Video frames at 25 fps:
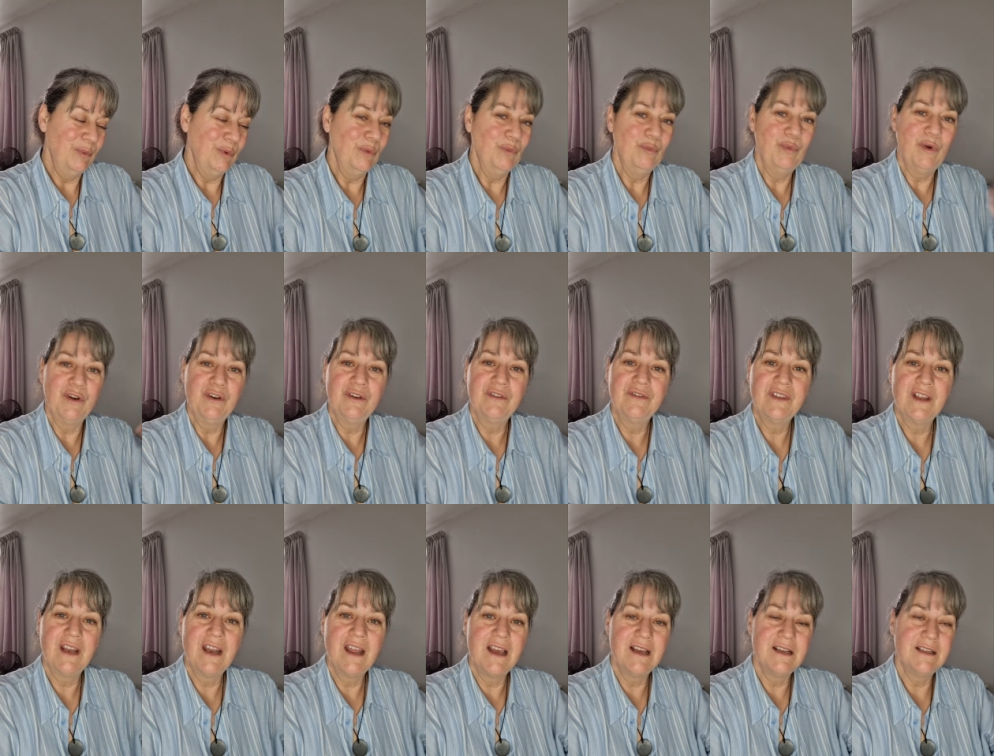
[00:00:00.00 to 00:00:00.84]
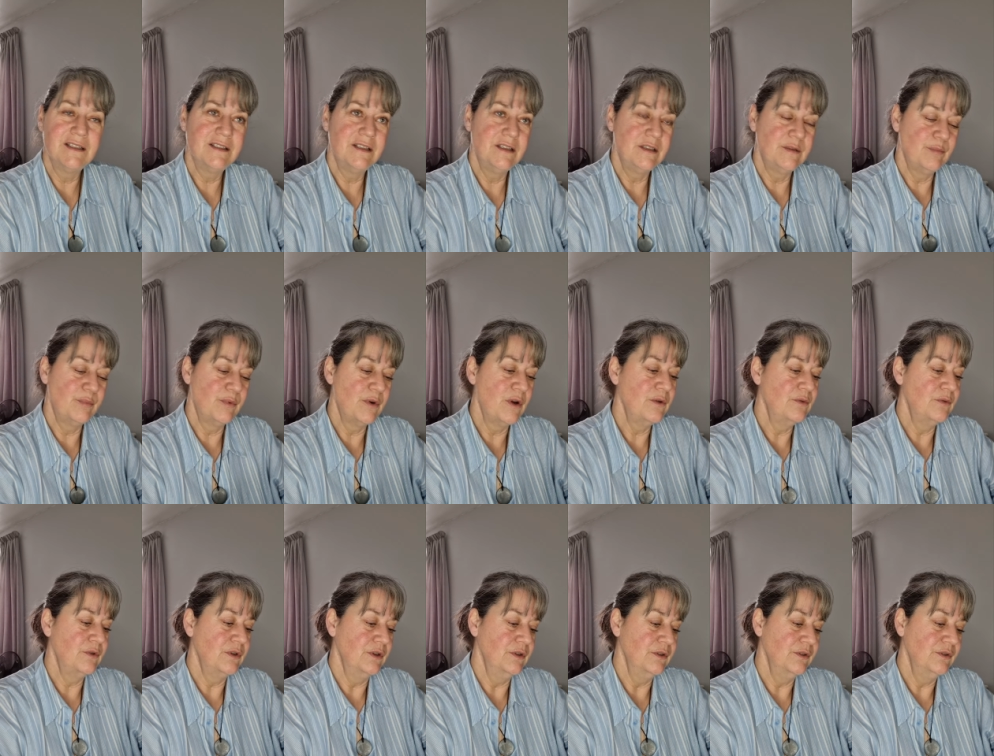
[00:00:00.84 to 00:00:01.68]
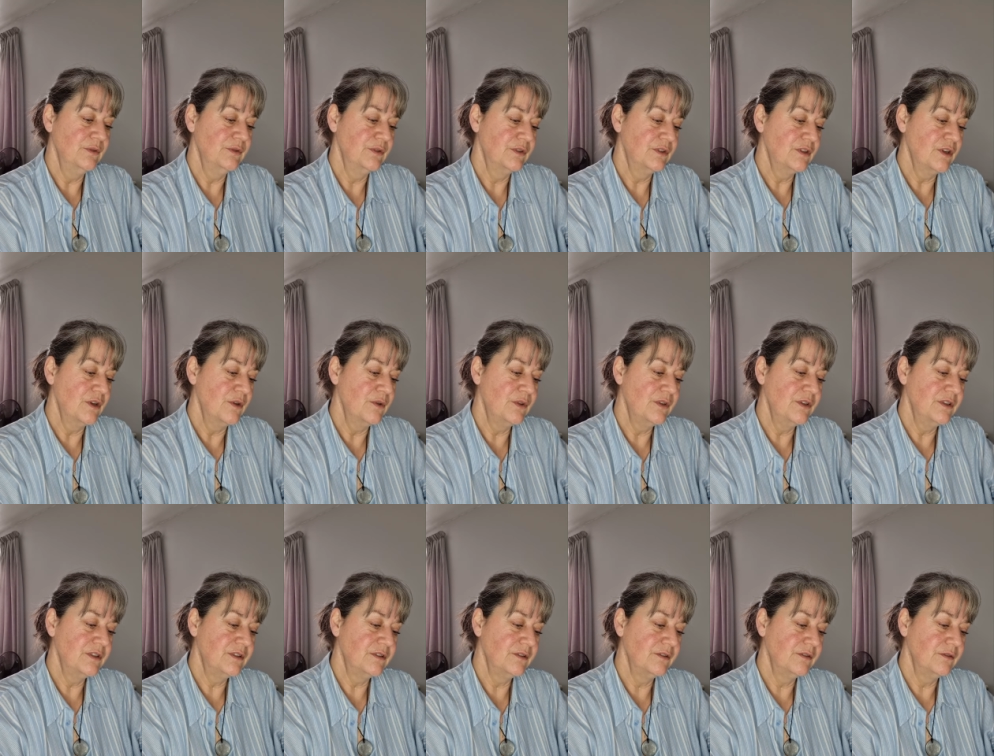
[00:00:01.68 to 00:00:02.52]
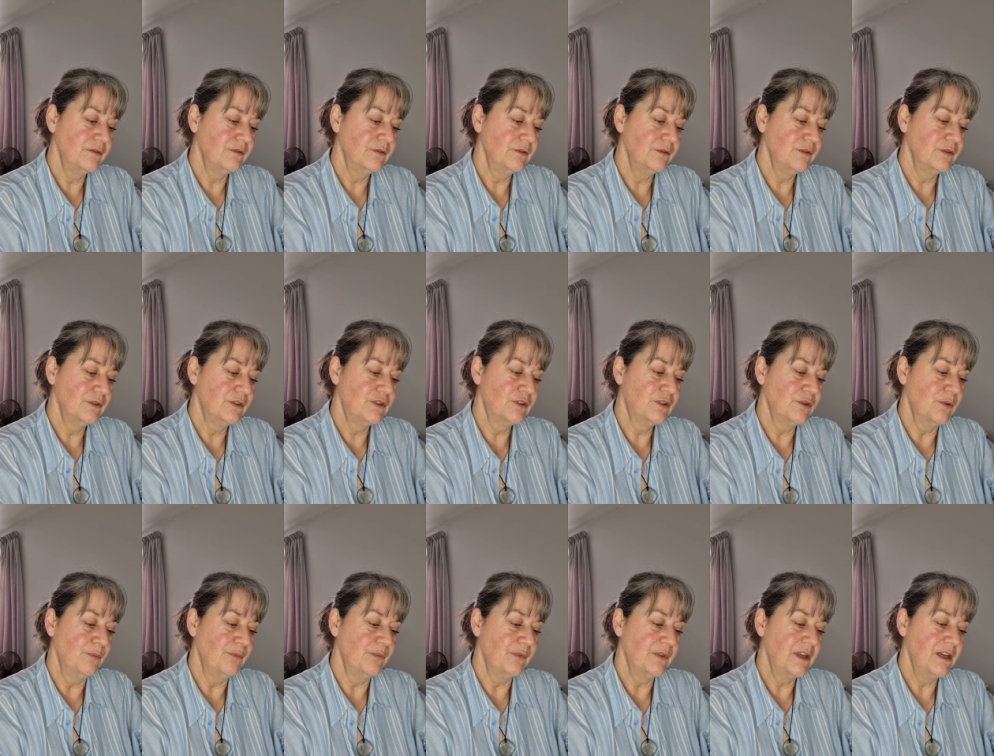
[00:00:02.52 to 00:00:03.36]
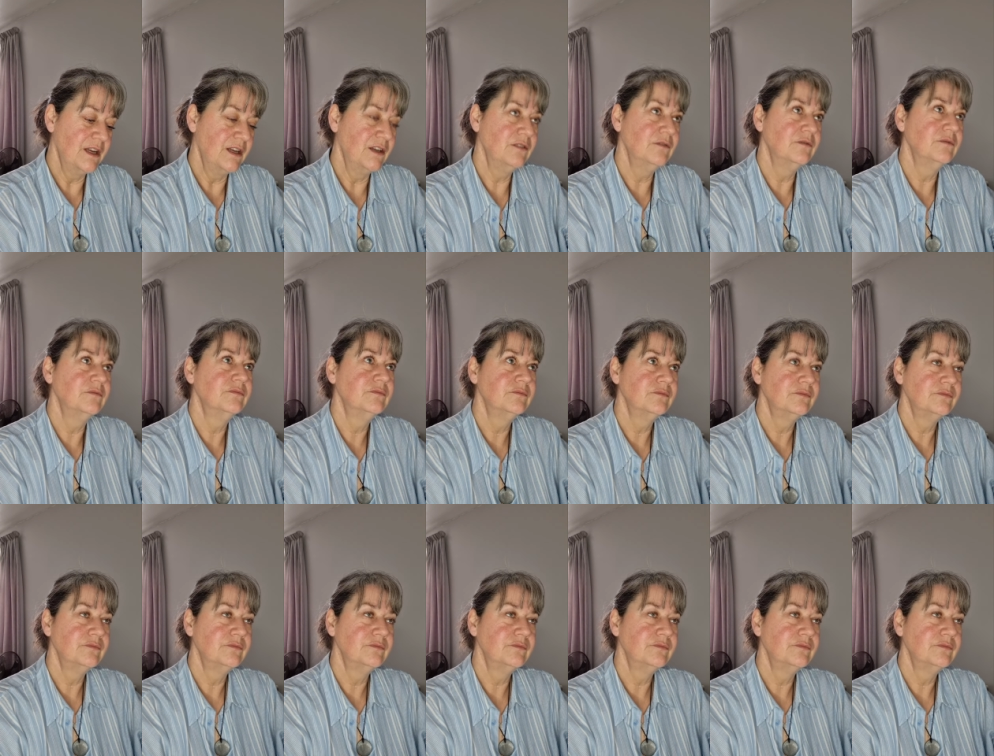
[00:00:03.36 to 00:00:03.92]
but one of the legs is broken. So there's something,